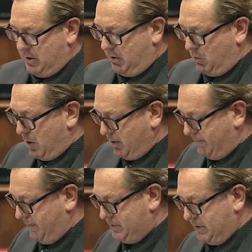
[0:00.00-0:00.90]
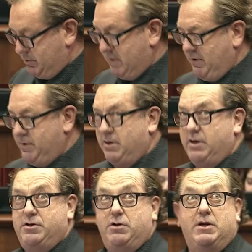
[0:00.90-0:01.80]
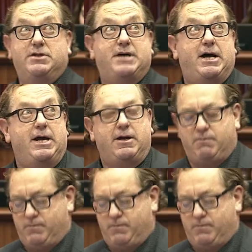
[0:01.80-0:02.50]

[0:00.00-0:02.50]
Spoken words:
or woke filter to everything I do and say.